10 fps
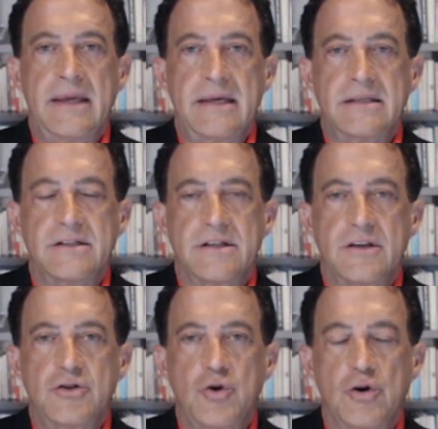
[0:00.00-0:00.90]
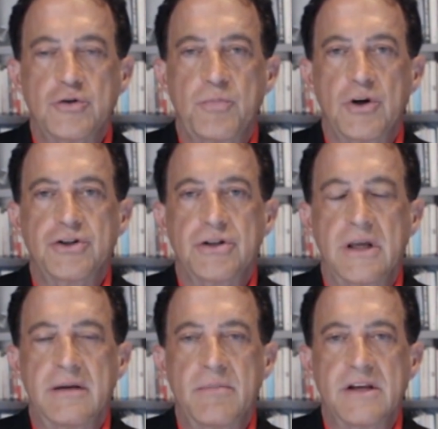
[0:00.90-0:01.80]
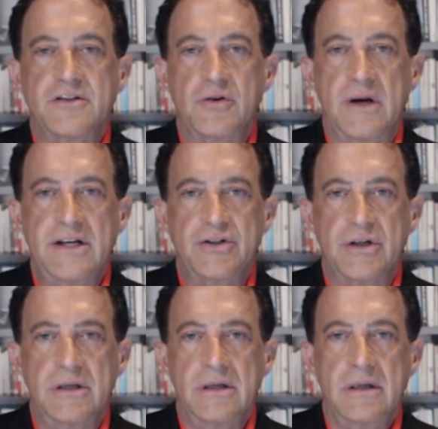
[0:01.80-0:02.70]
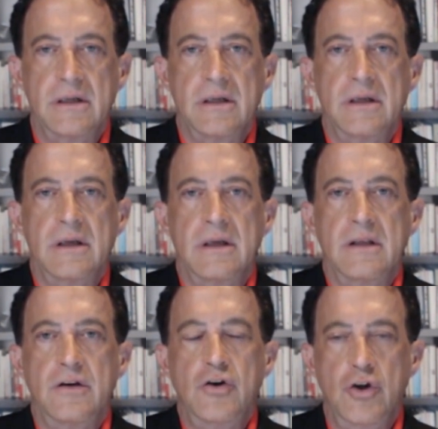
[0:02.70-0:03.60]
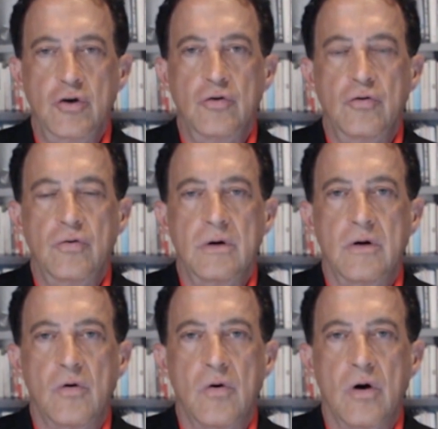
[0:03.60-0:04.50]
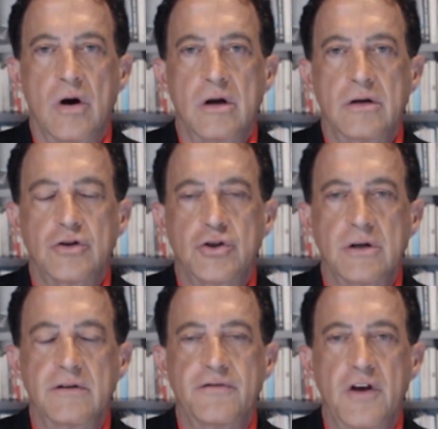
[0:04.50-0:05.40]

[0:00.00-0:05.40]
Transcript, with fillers: is the George Bush administration knew or should